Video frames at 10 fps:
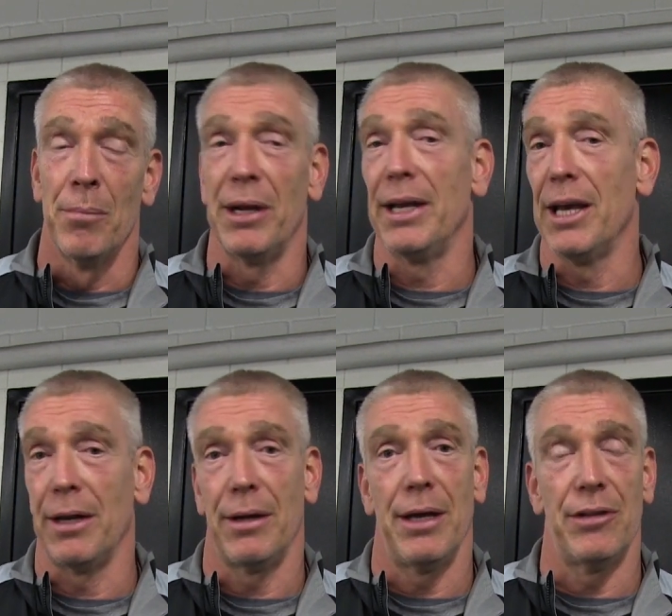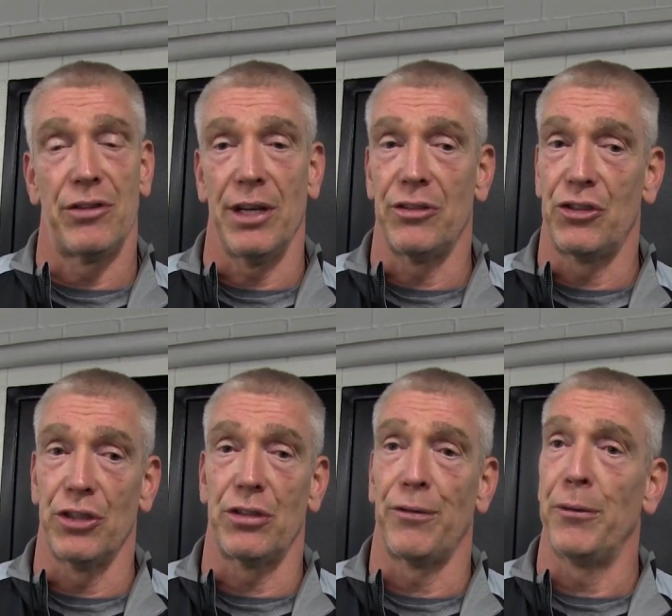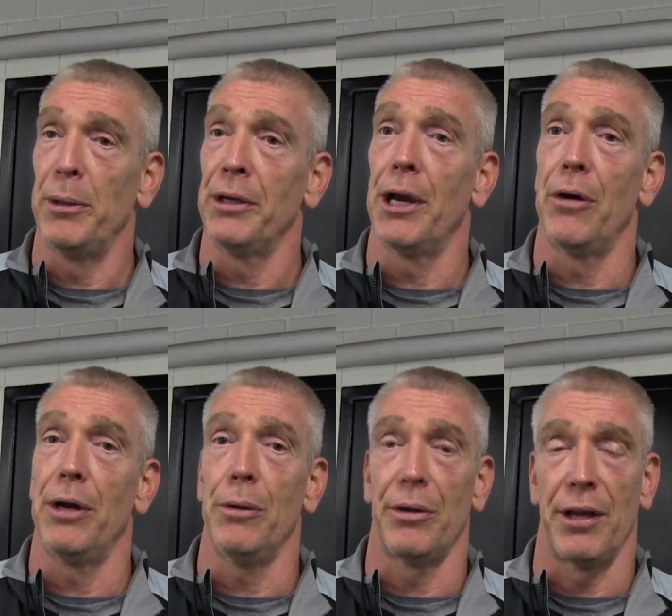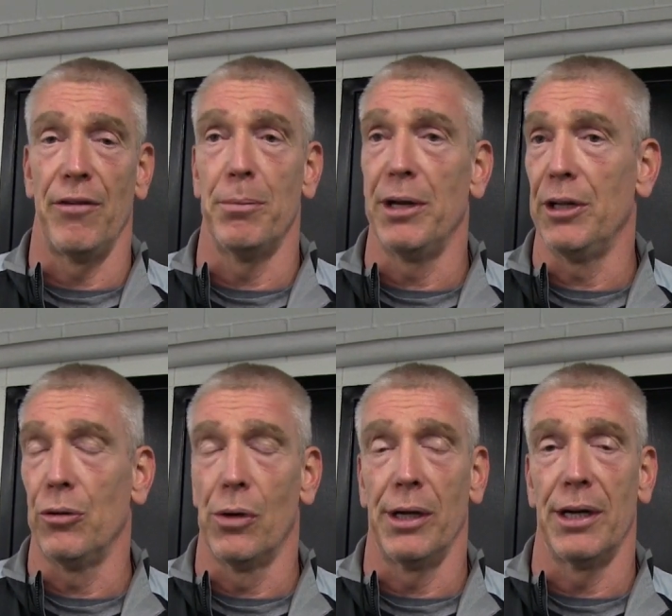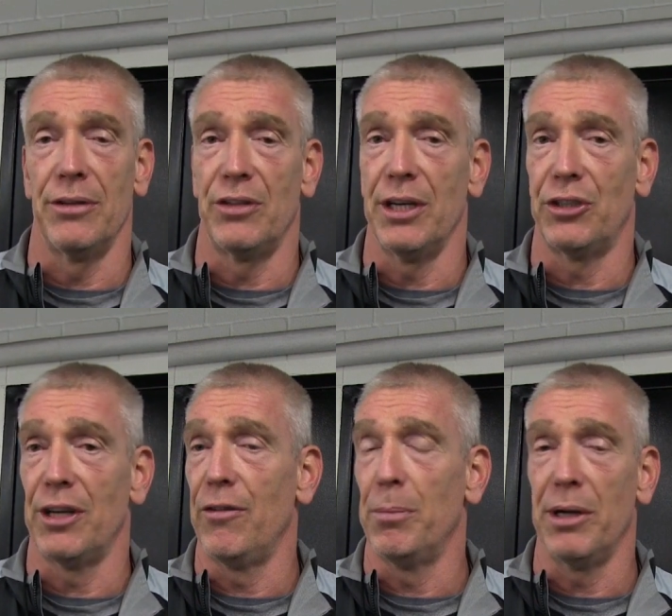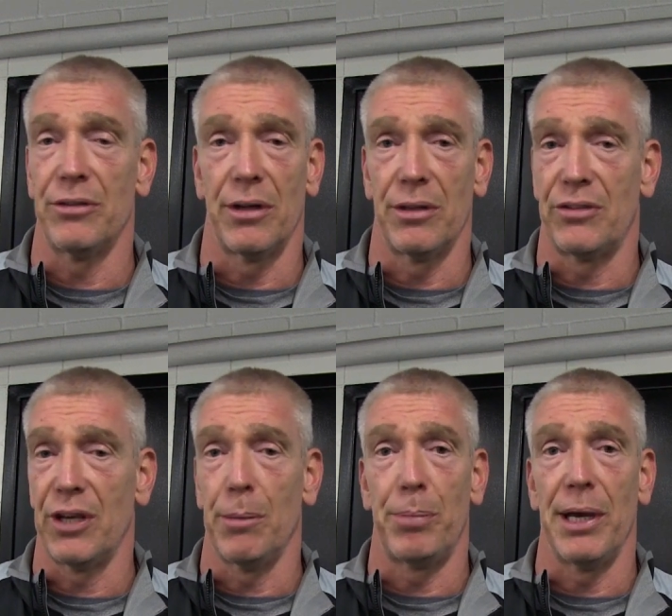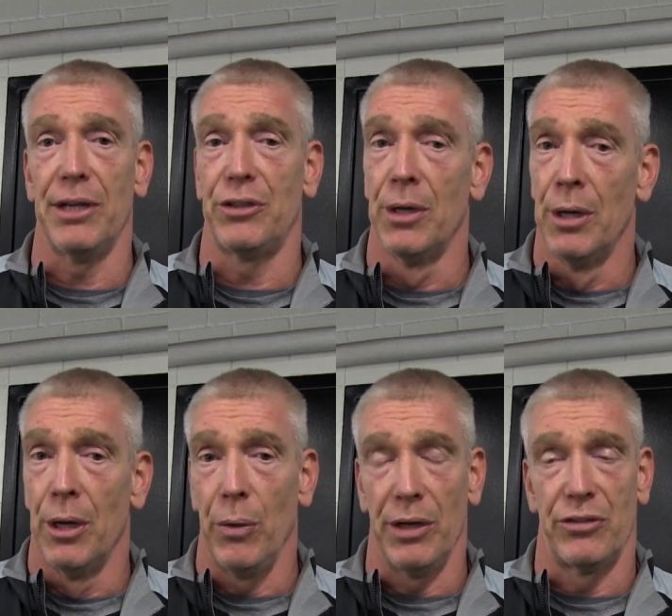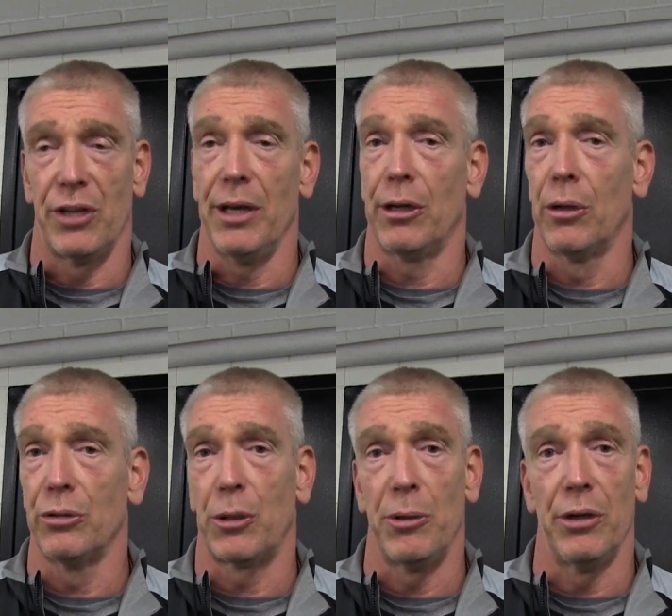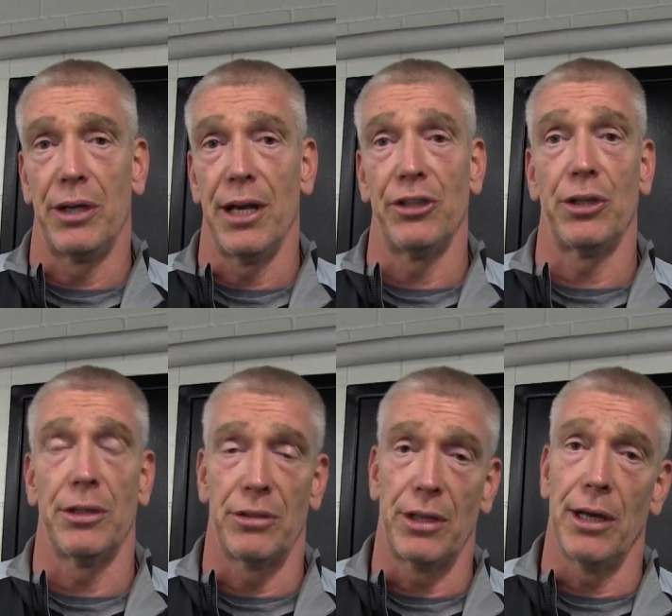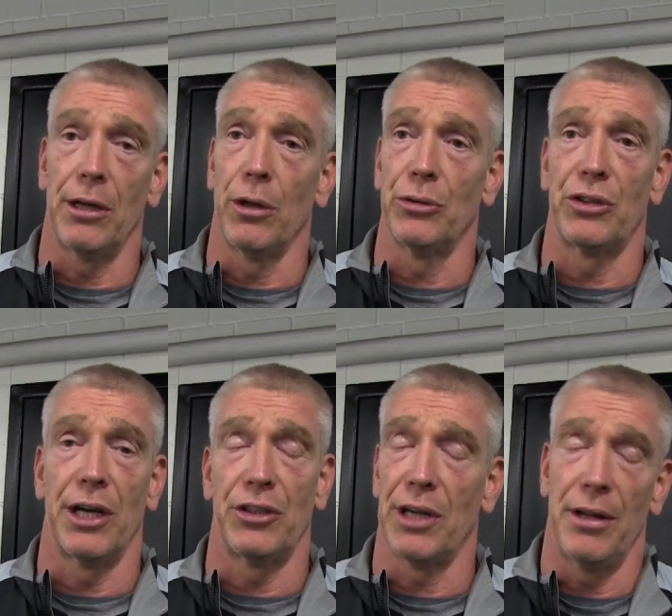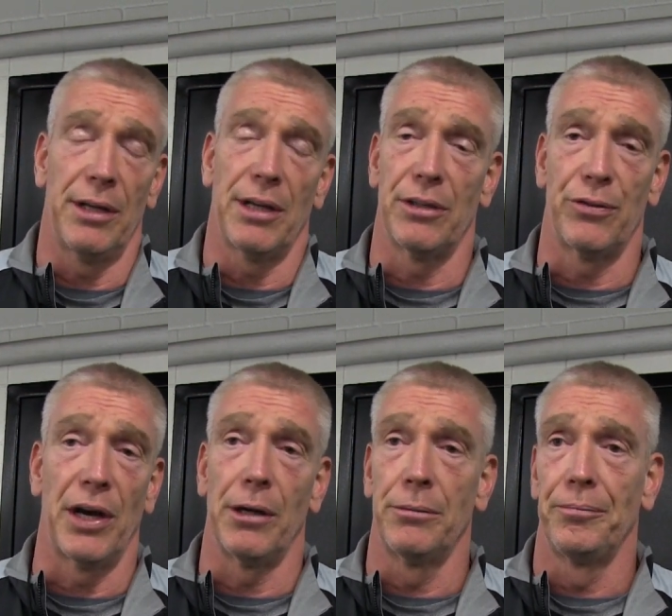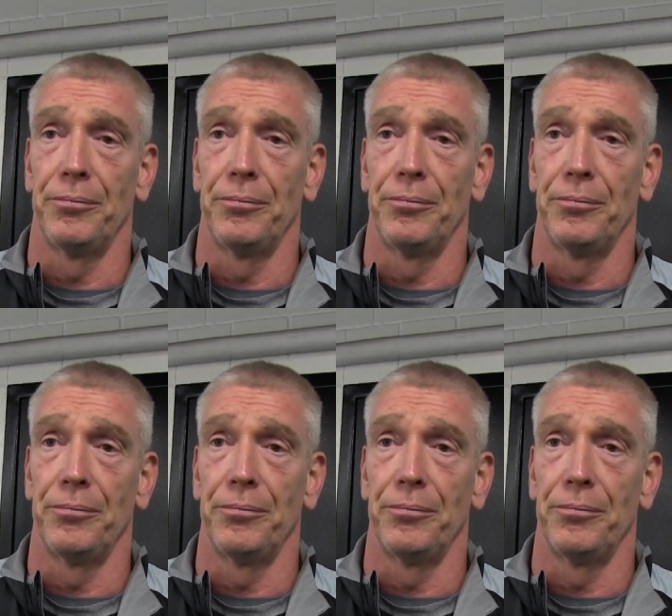But again, it's it's just a familiarity with everybody in the organization. Everybody's on the same page. We can stay in close communication and stay in close touch, and I think that's vital.